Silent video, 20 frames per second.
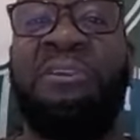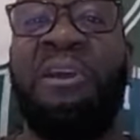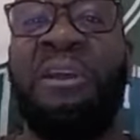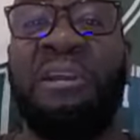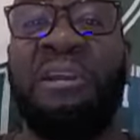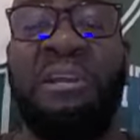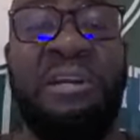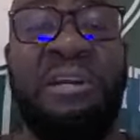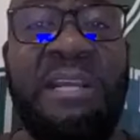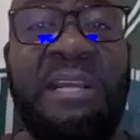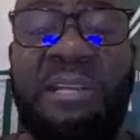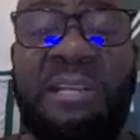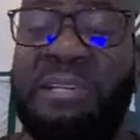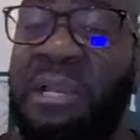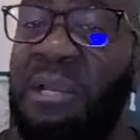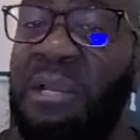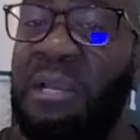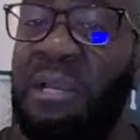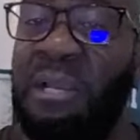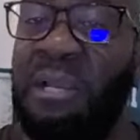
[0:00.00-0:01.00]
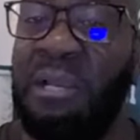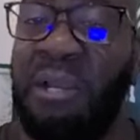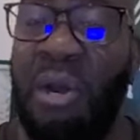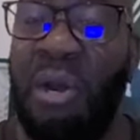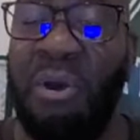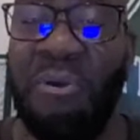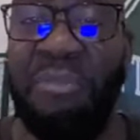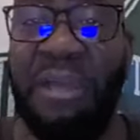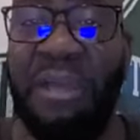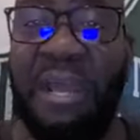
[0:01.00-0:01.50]
goodies.
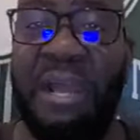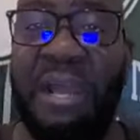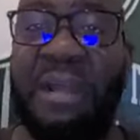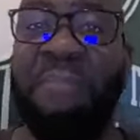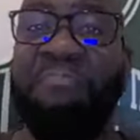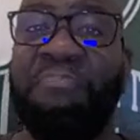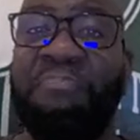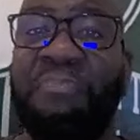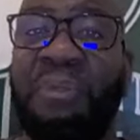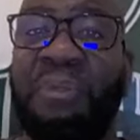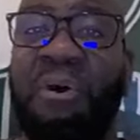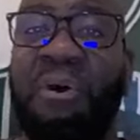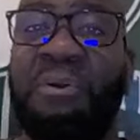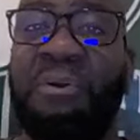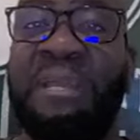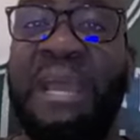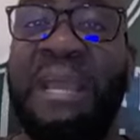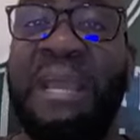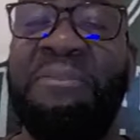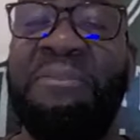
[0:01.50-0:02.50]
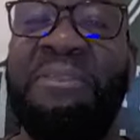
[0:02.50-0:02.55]
Go there, okay? They're